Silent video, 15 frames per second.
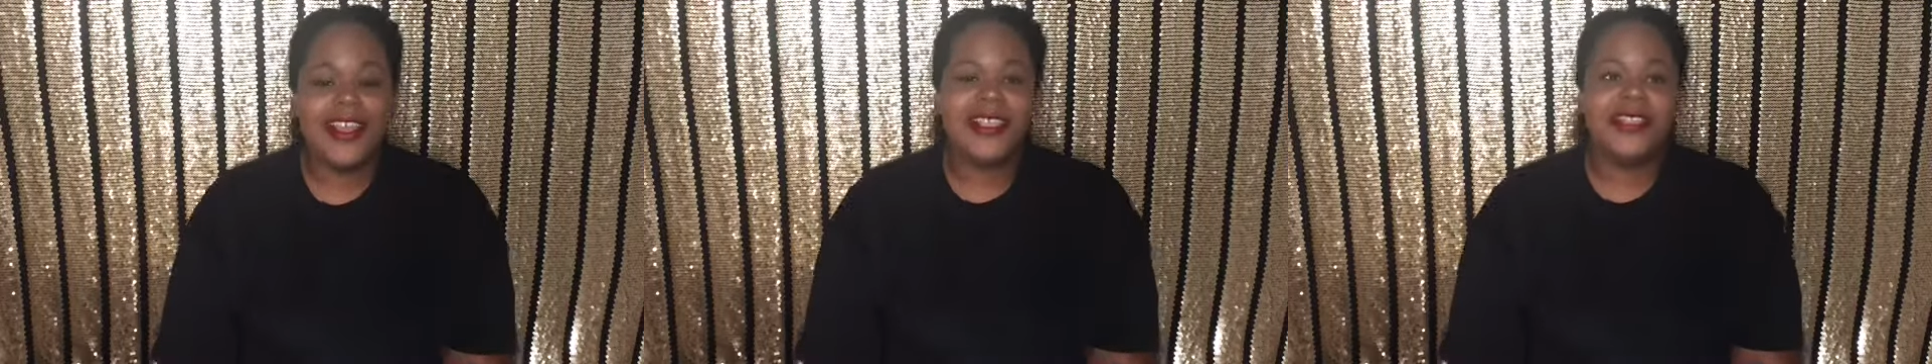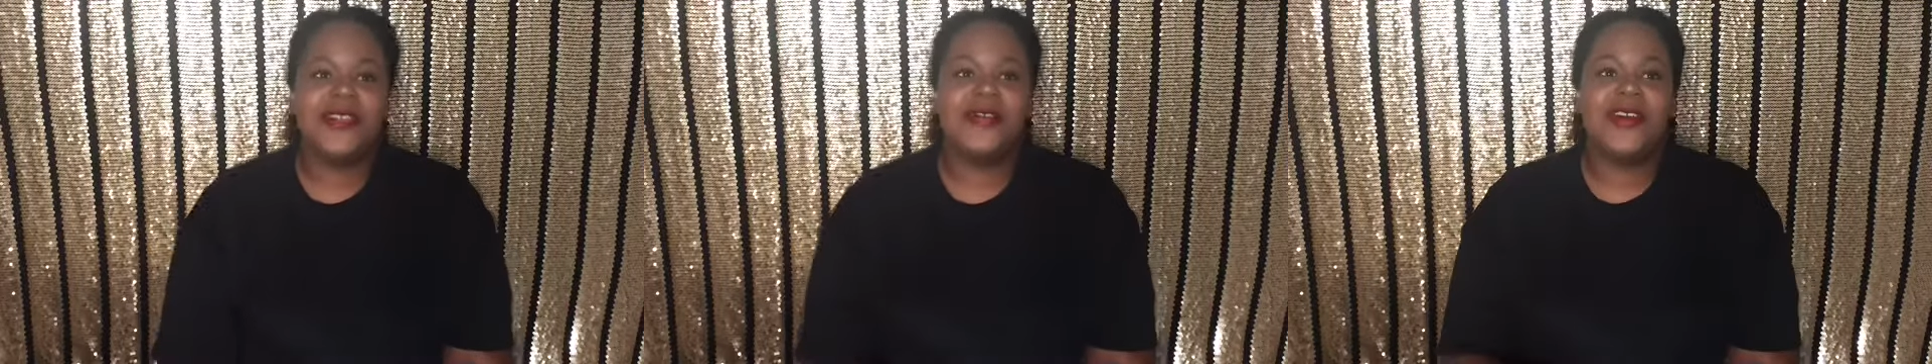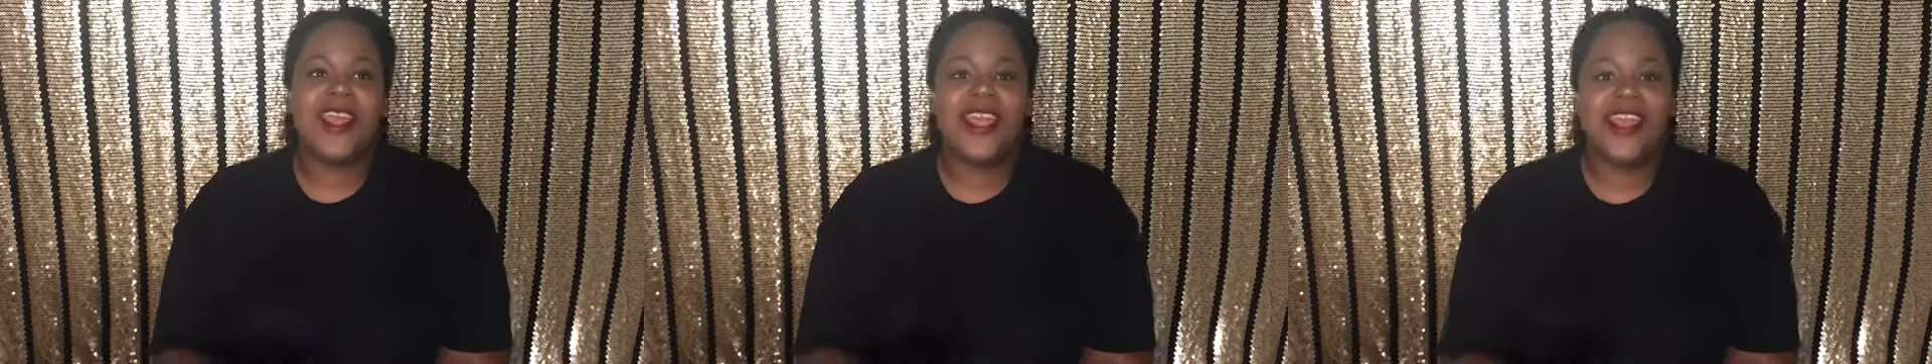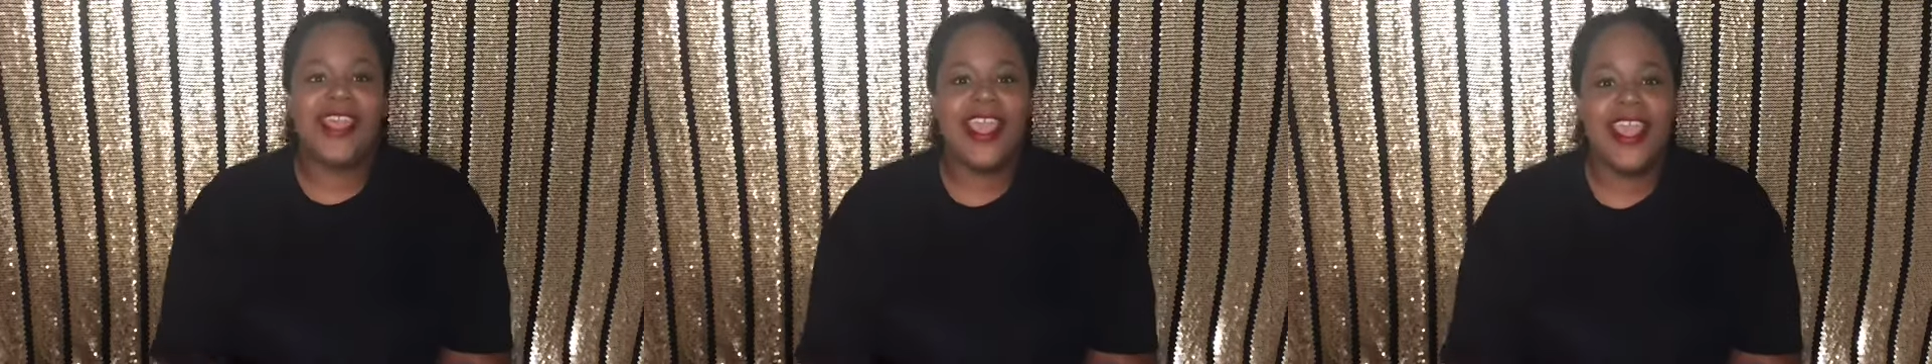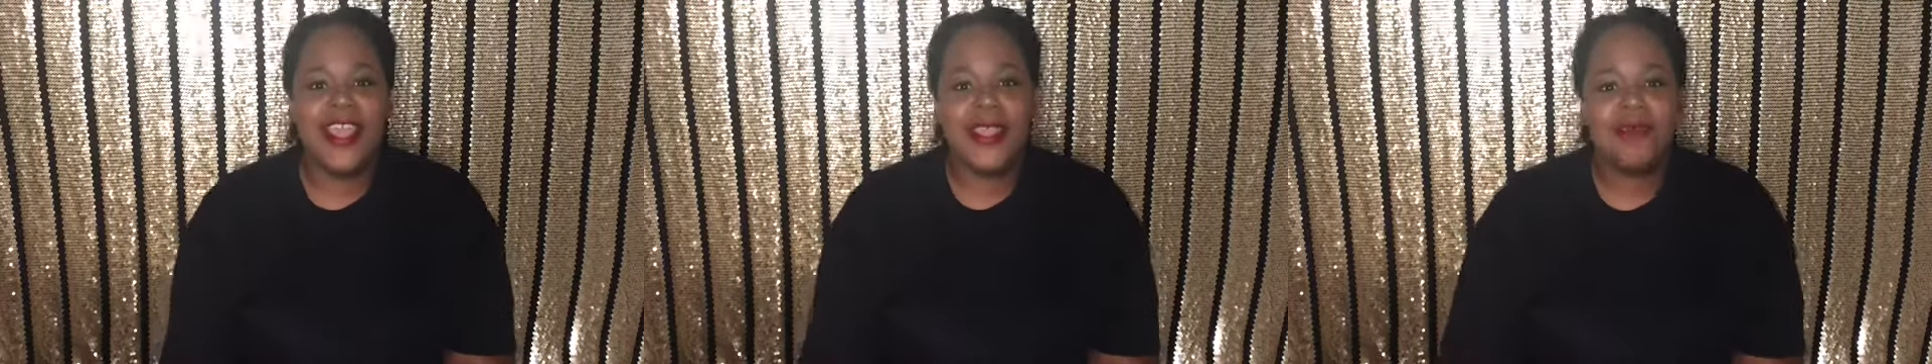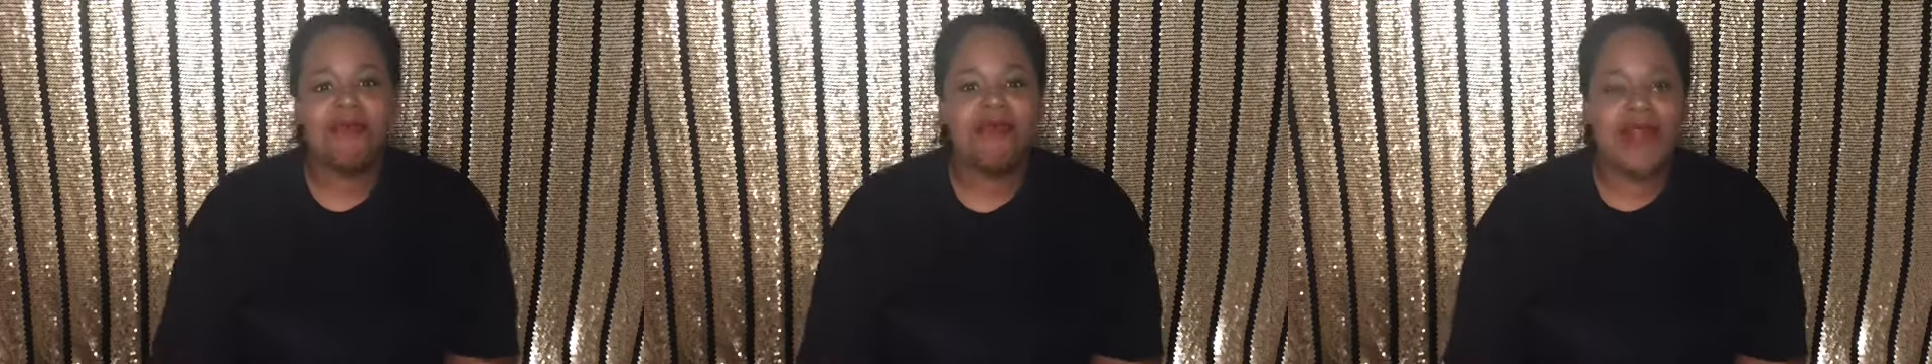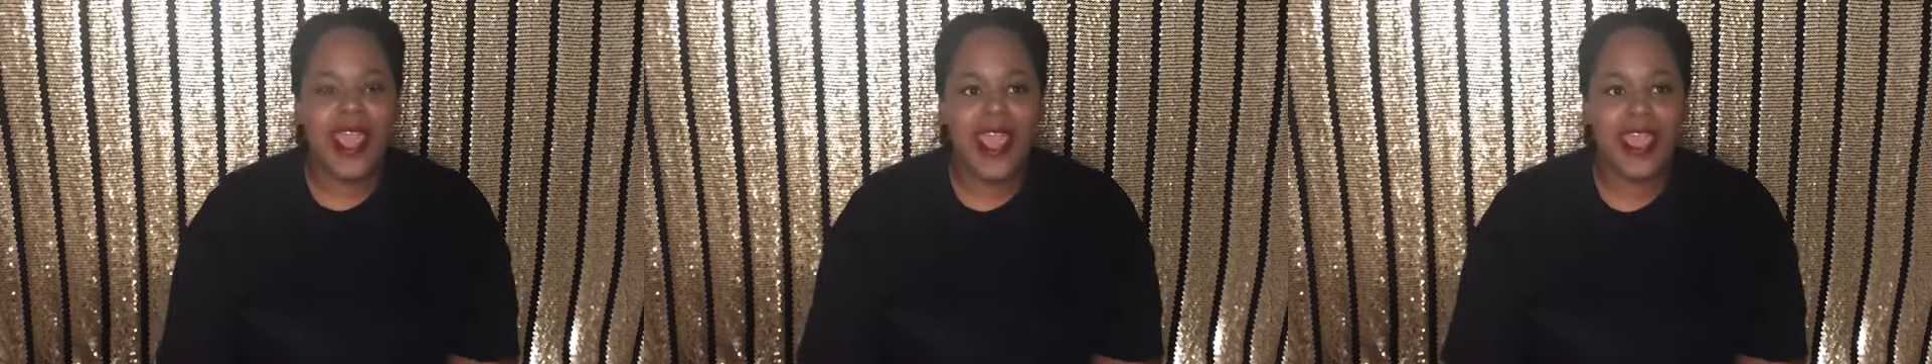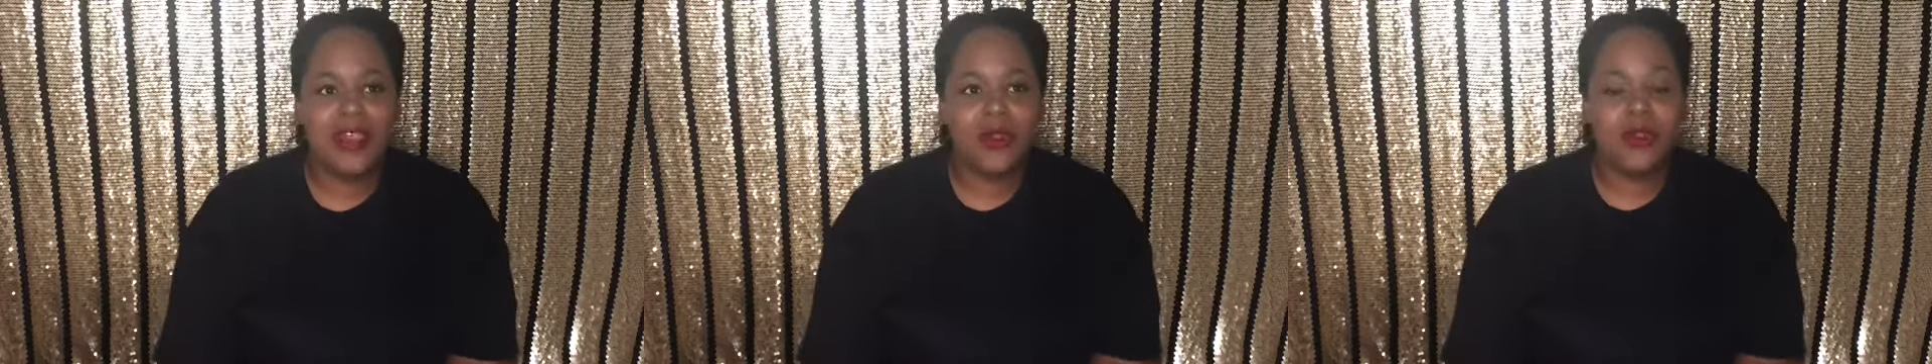So when I came
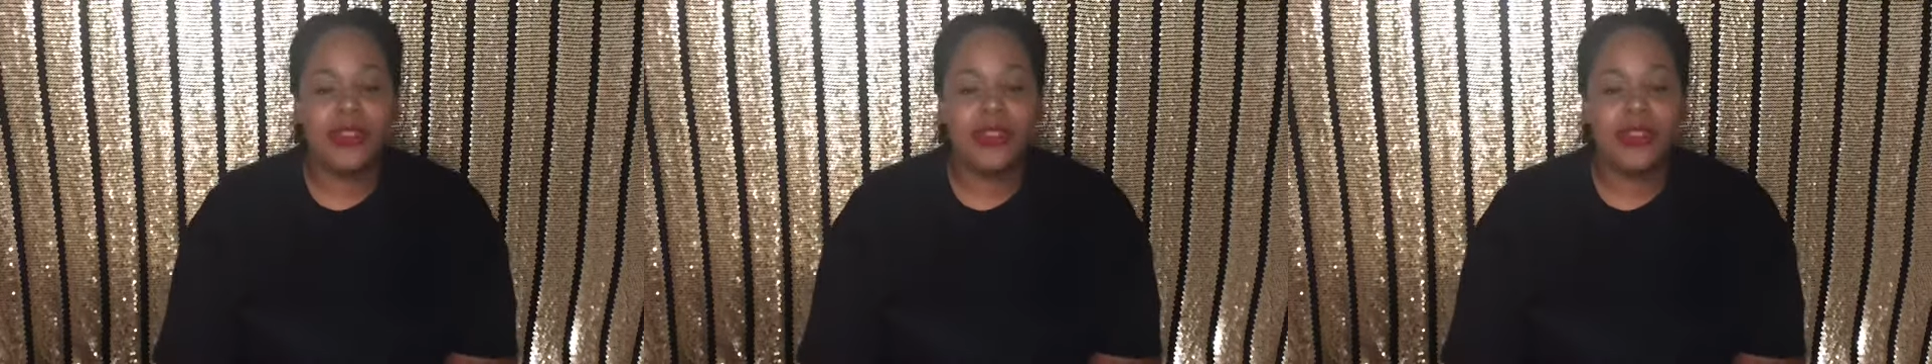back